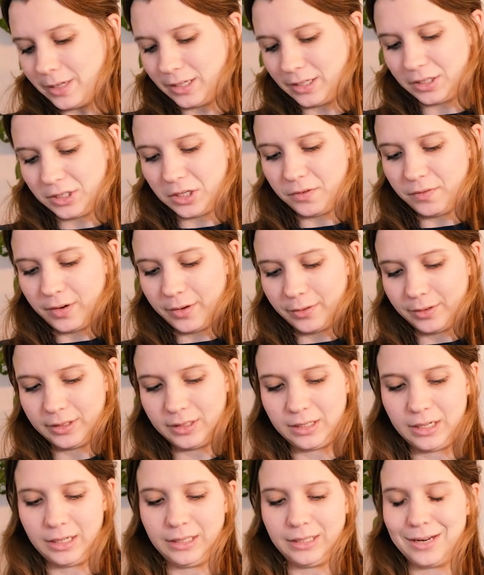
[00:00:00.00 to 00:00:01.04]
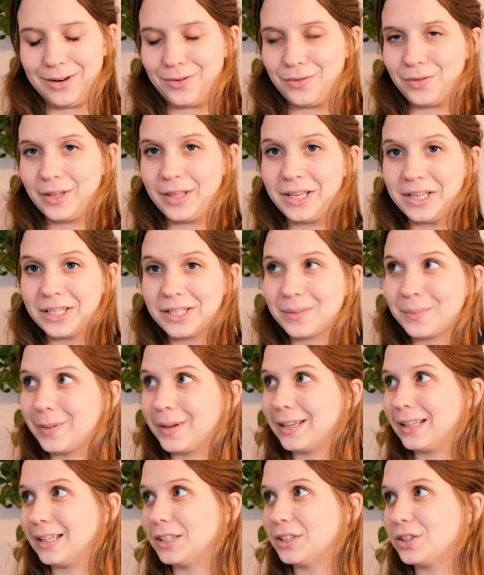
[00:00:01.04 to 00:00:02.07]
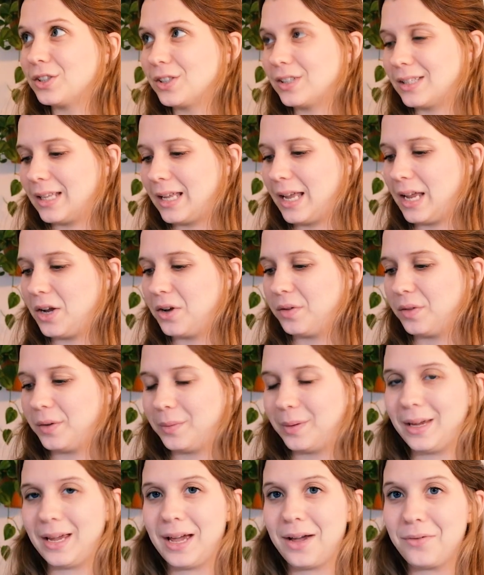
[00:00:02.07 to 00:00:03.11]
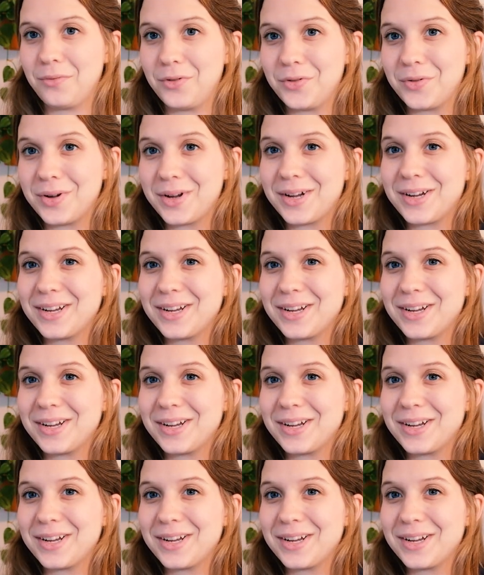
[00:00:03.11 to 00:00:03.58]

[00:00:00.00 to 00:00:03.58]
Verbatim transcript: be easier if I were sitting down for this, but this is just the angle that we have going